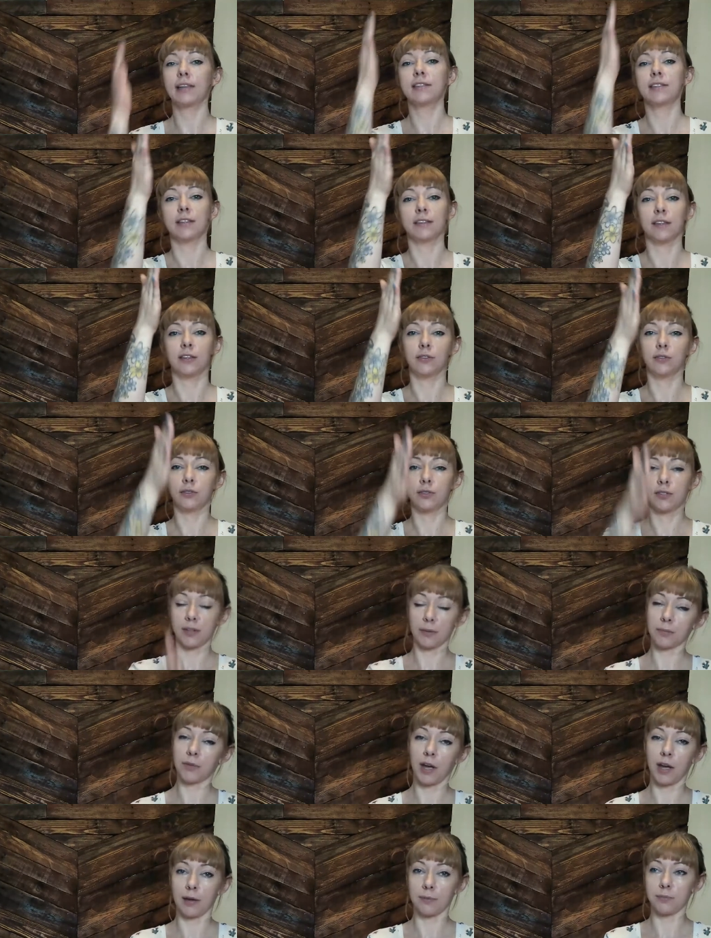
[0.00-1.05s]
and then
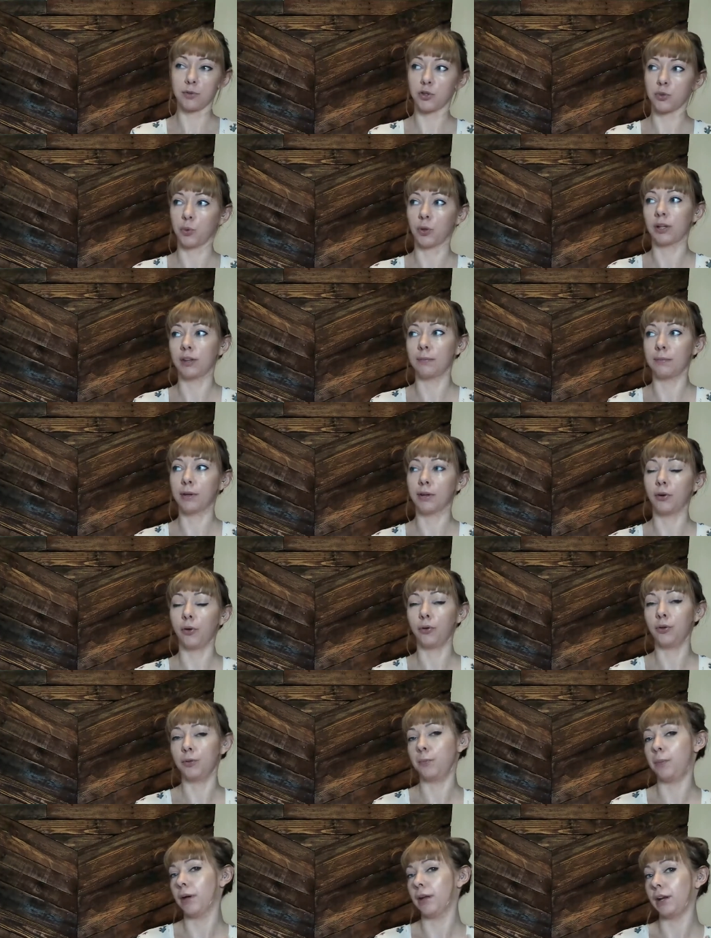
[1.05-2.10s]
sometimes the one in the middle,
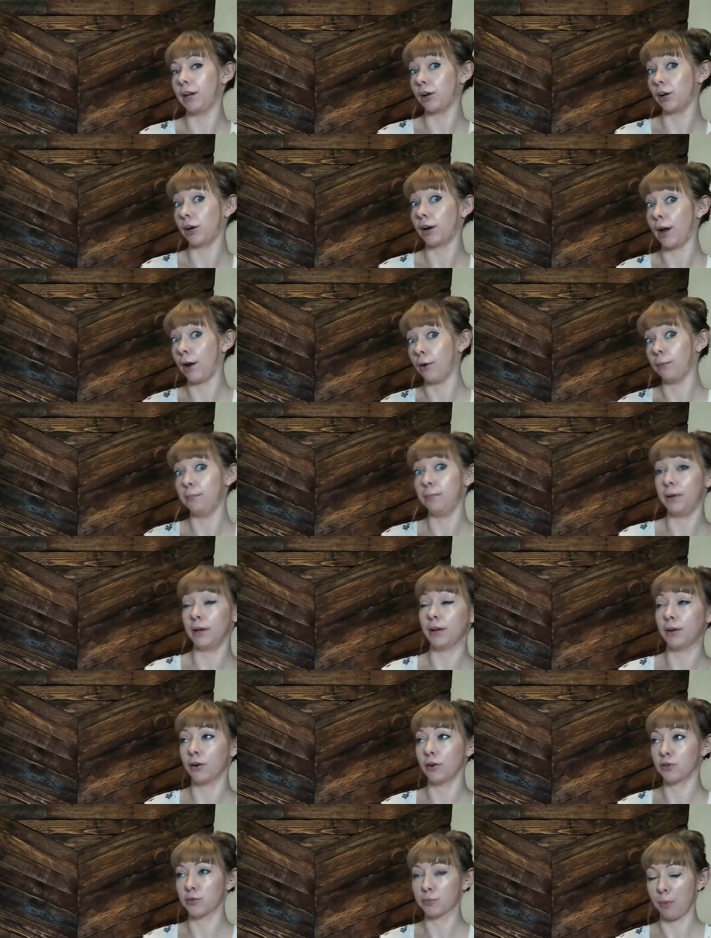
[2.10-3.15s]
depending on how big
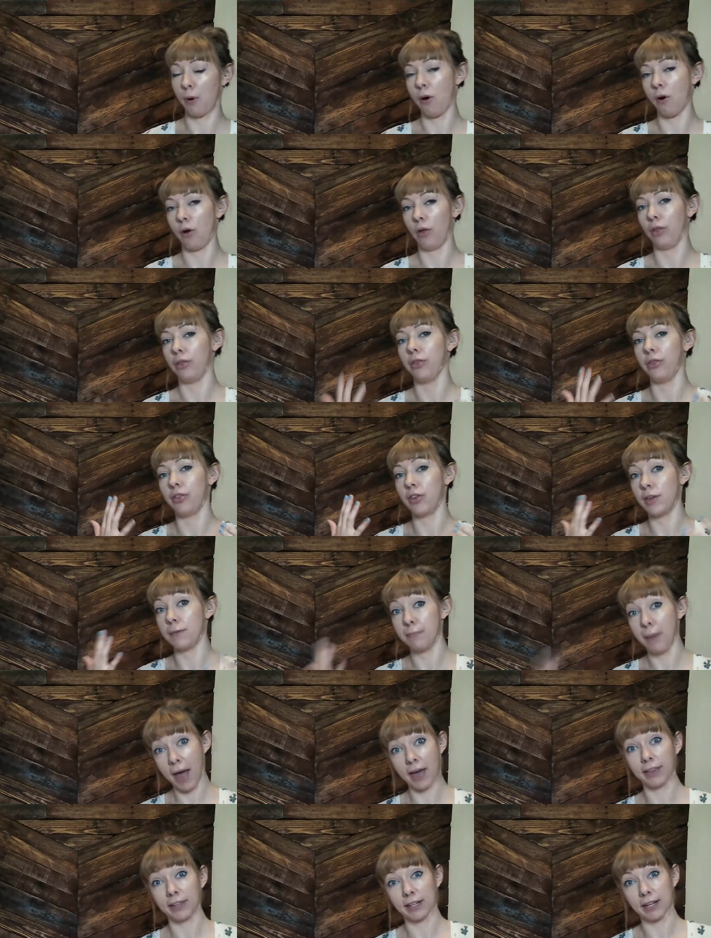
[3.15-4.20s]
or small the
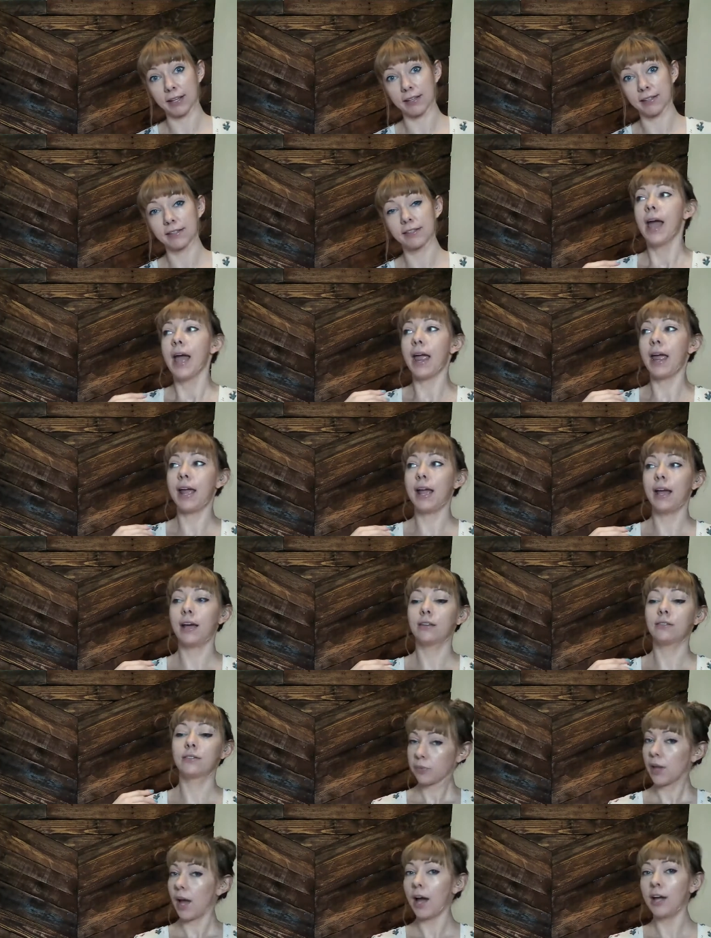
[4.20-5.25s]
pallet is.
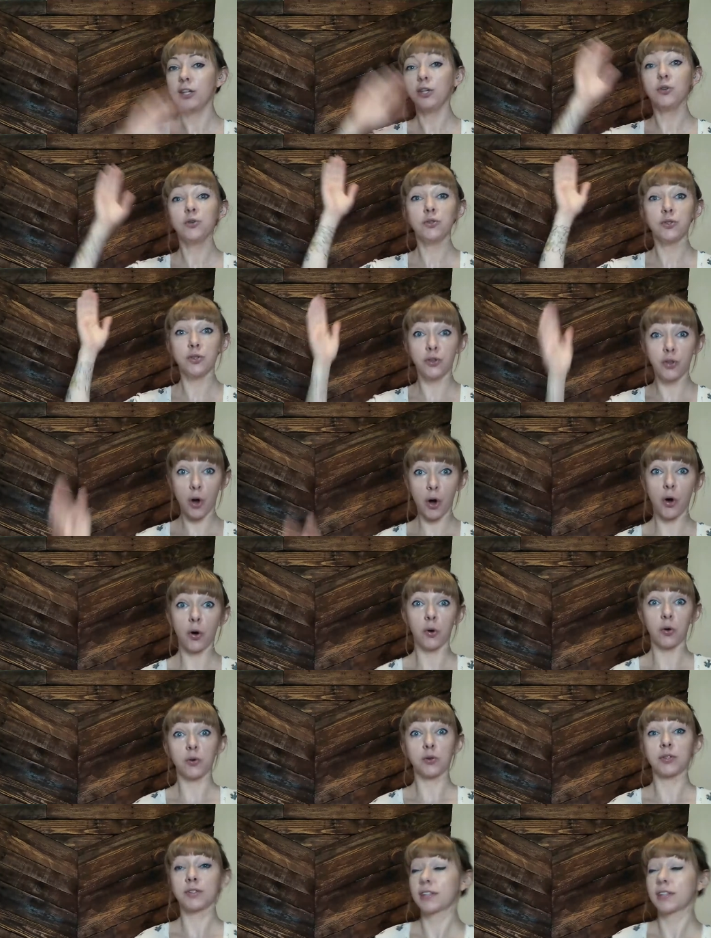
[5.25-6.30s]
And I used those